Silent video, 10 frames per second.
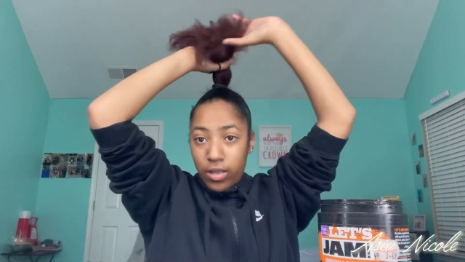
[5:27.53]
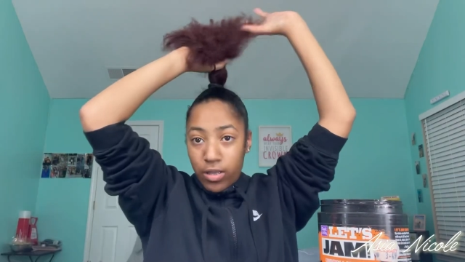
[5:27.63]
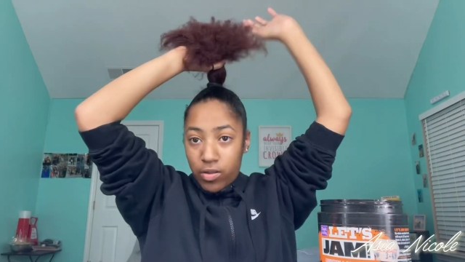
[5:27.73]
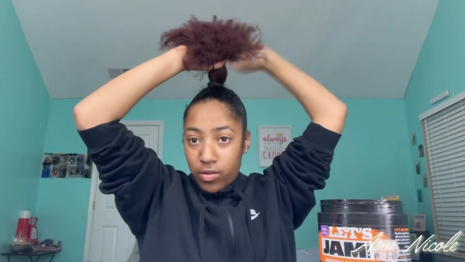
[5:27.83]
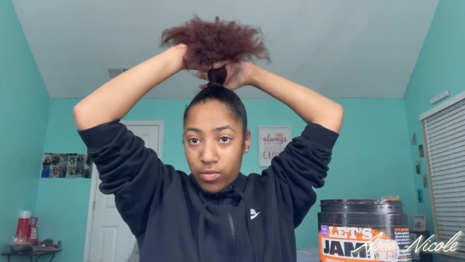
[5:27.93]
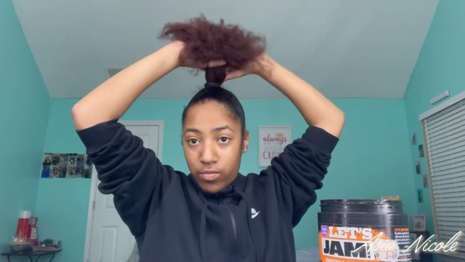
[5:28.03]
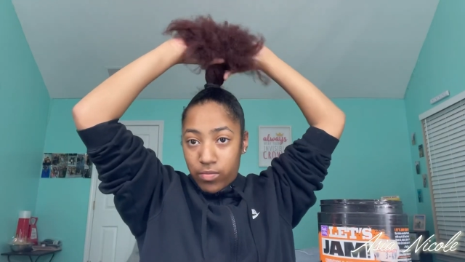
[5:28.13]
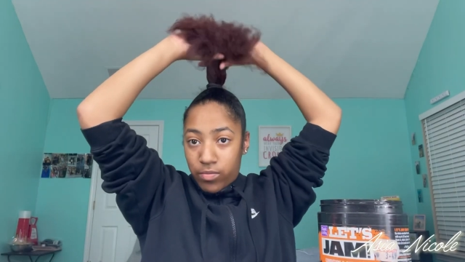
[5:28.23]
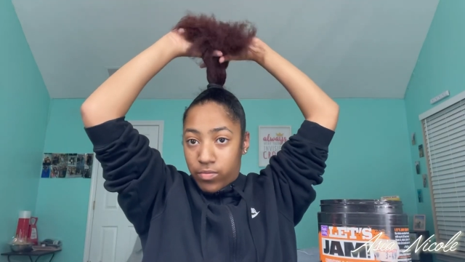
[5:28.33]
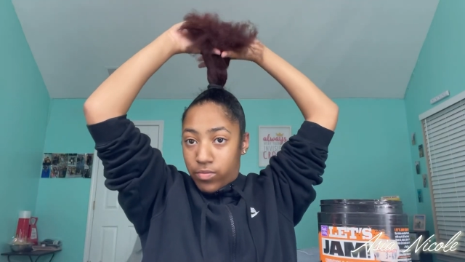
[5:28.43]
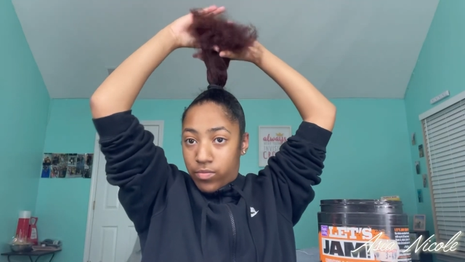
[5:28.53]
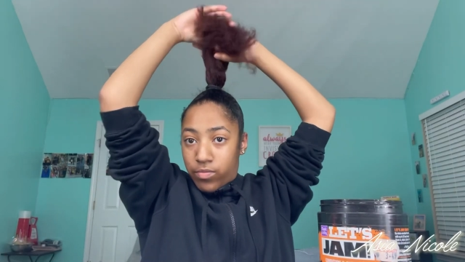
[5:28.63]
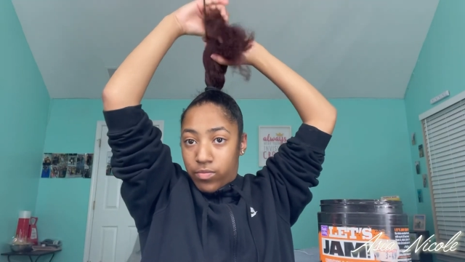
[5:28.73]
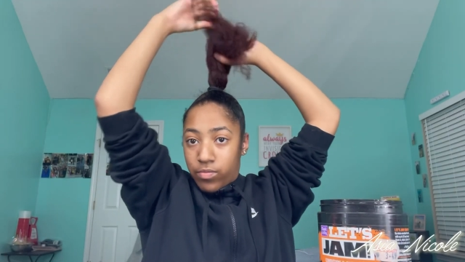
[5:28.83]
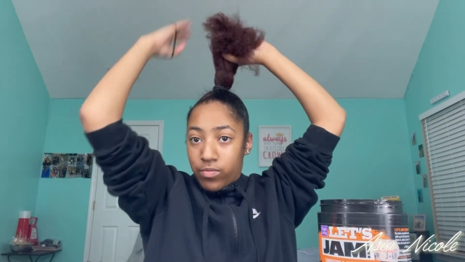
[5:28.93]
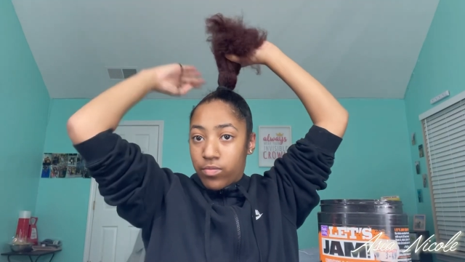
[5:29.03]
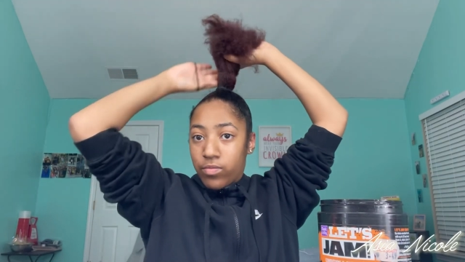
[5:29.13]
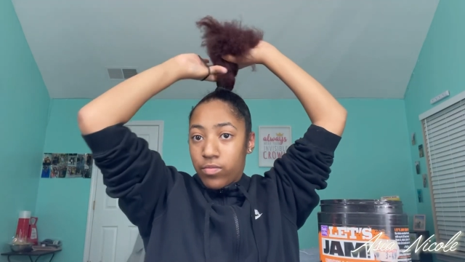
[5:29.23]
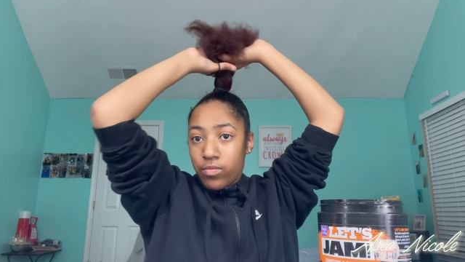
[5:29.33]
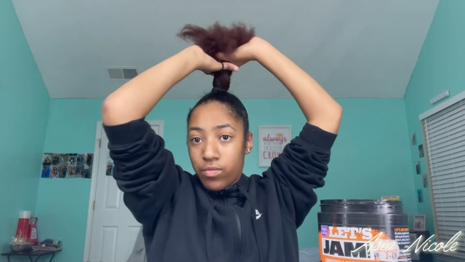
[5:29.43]

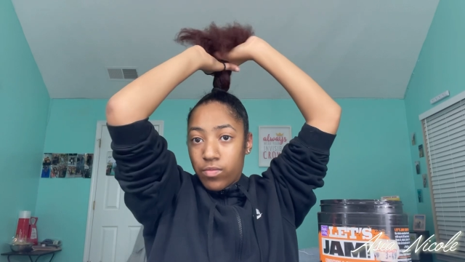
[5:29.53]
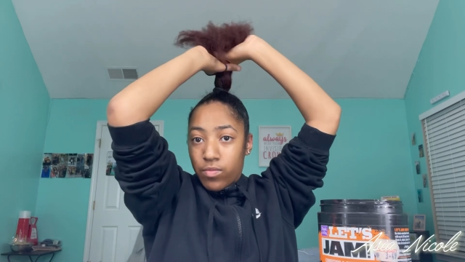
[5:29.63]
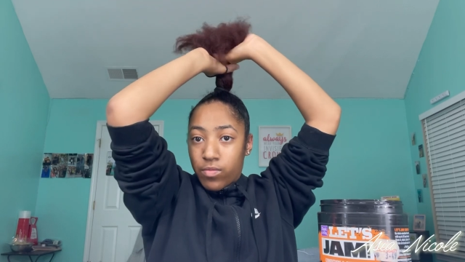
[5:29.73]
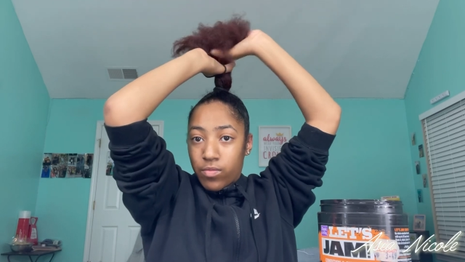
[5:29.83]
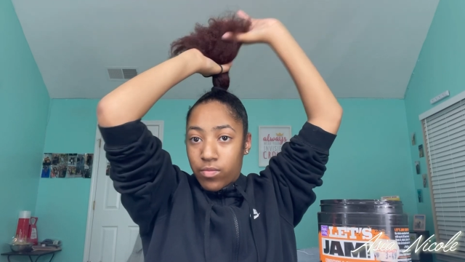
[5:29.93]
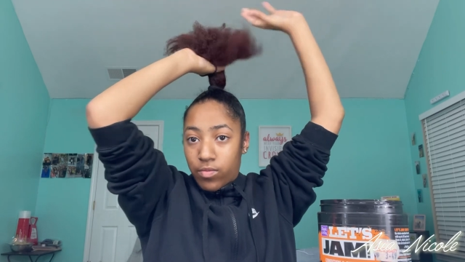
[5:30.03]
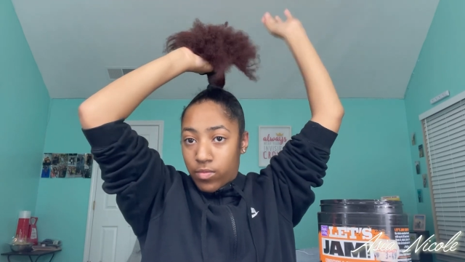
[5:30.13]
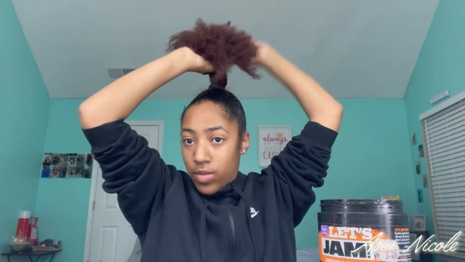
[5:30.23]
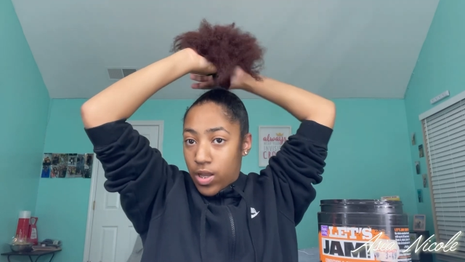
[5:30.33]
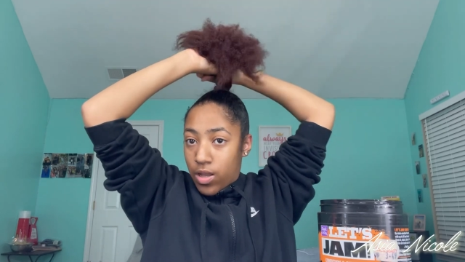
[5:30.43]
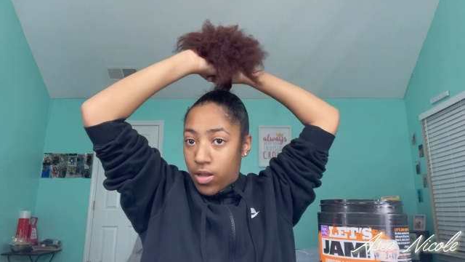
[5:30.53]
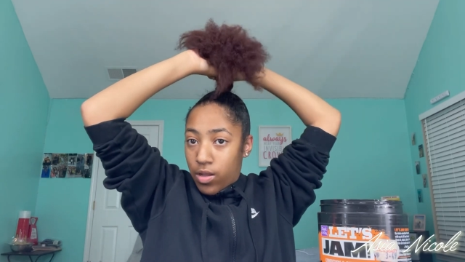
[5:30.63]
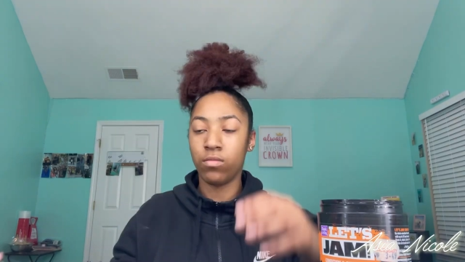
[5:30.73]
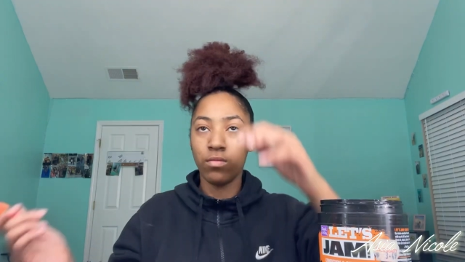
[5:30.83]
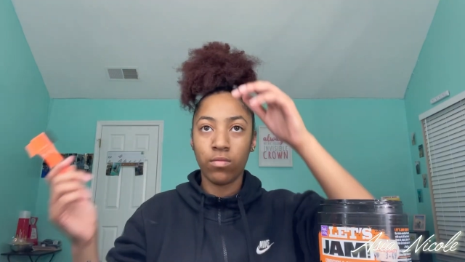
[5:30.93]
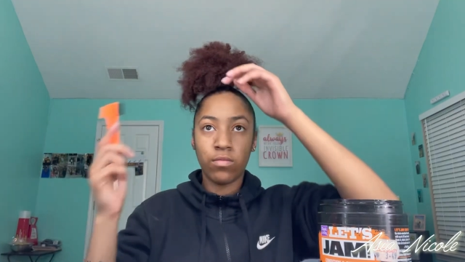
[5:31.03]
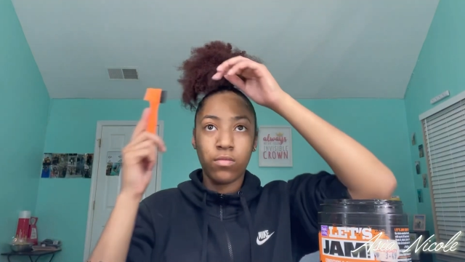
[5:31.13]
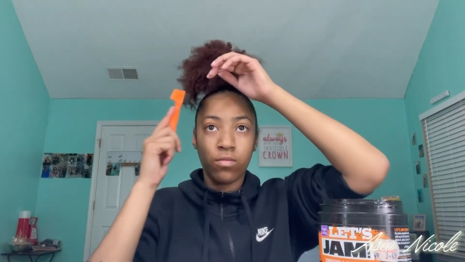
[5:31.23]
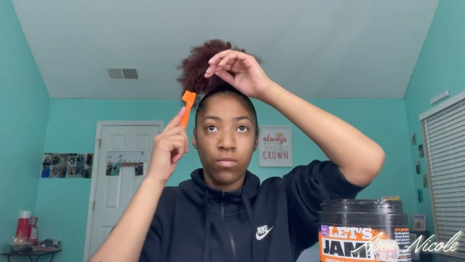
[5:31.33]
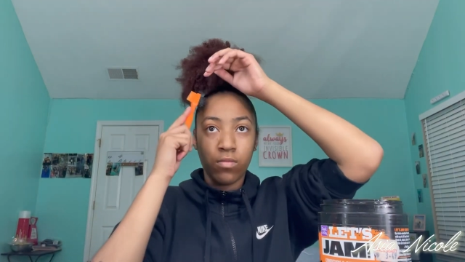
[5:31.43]

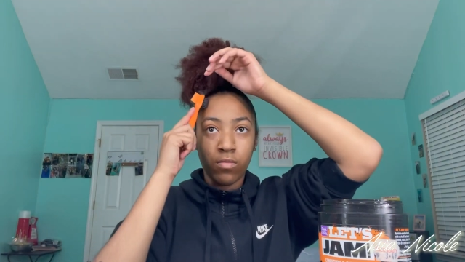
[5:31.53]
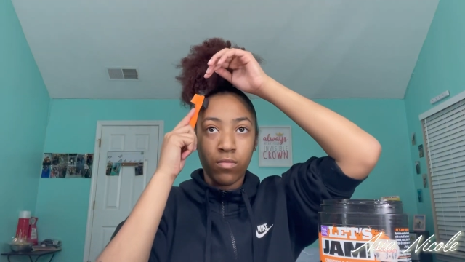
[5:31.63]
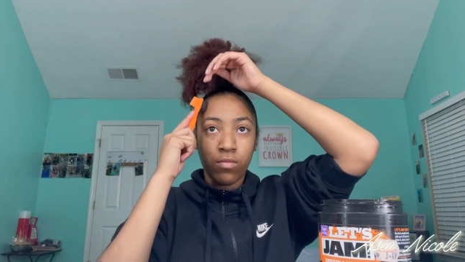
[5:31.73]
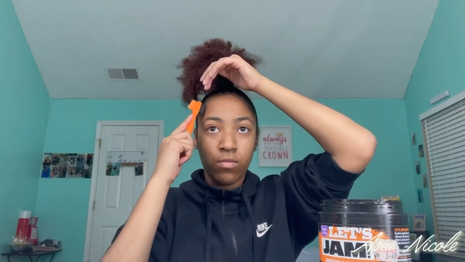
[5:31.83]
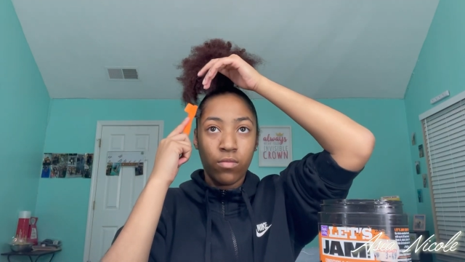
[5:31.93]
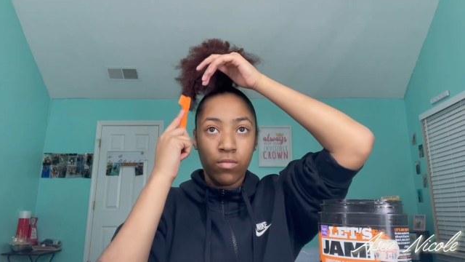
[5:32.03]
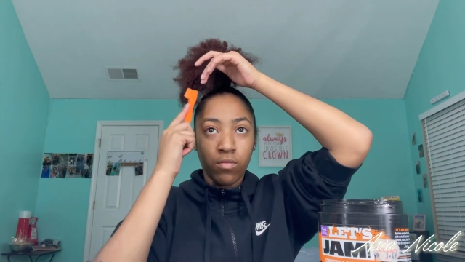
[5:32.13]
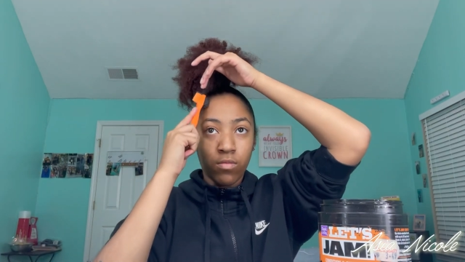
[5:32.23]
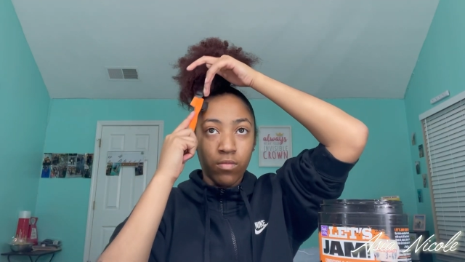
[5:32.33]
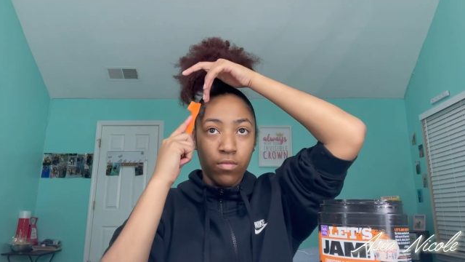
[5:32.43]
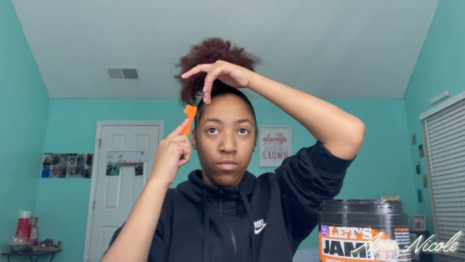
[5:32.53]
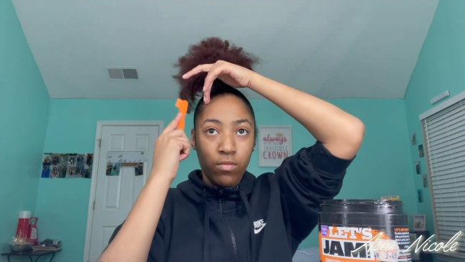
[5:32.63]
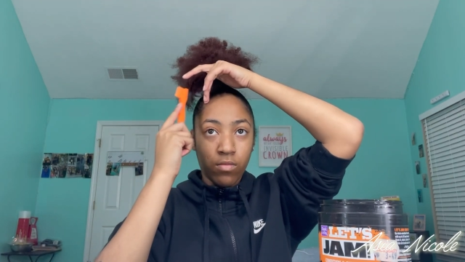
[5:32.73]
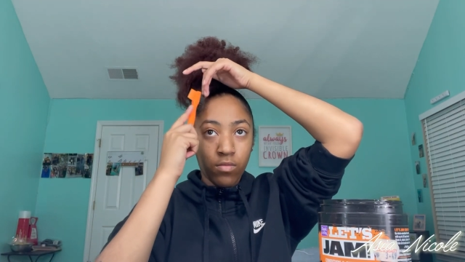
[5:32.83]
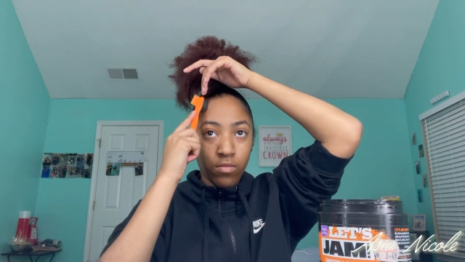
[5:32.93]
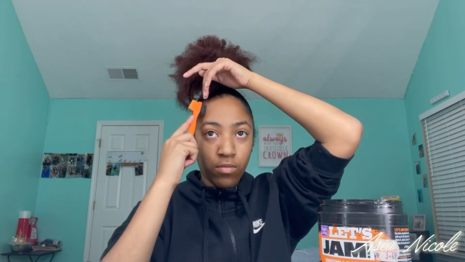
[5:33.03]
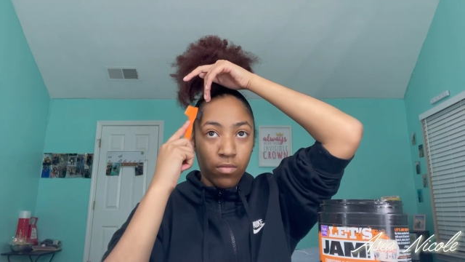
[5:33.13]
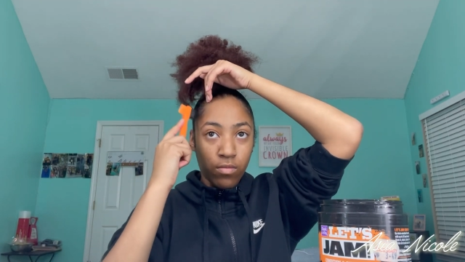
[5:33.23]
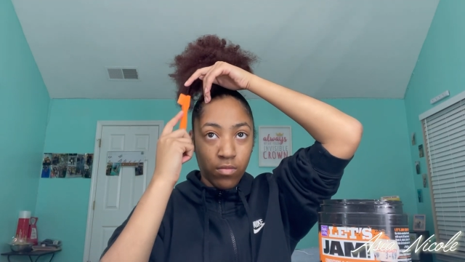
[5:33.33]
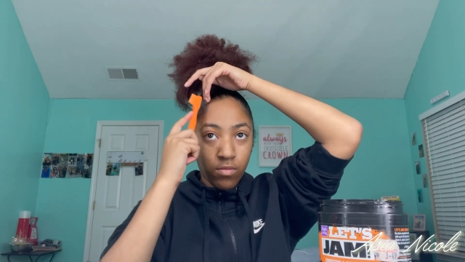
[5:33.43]

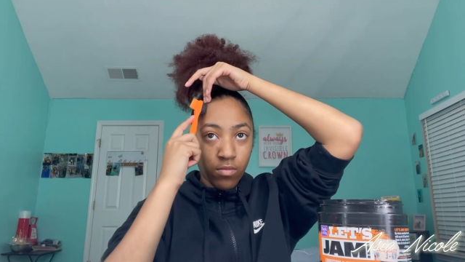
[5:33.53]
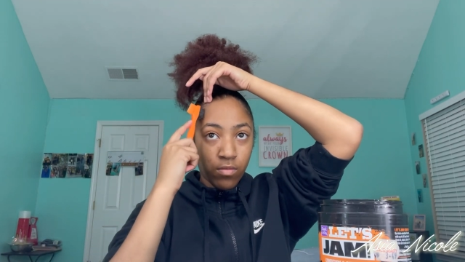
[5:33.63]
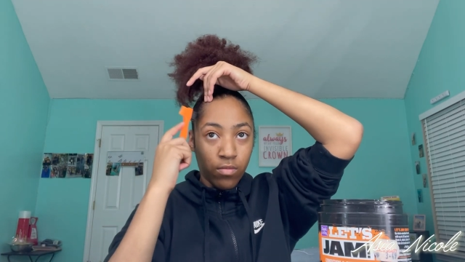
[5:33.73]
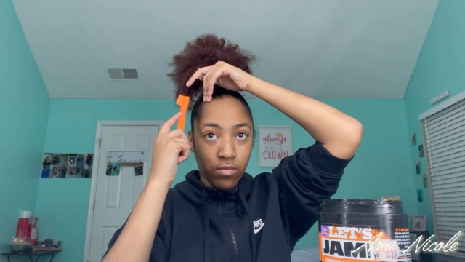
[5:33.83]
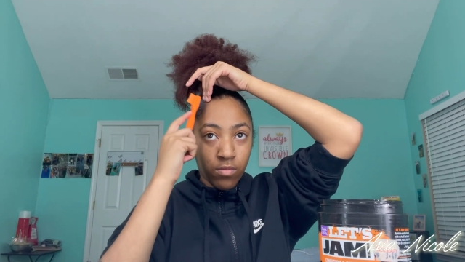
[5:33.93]
(silence)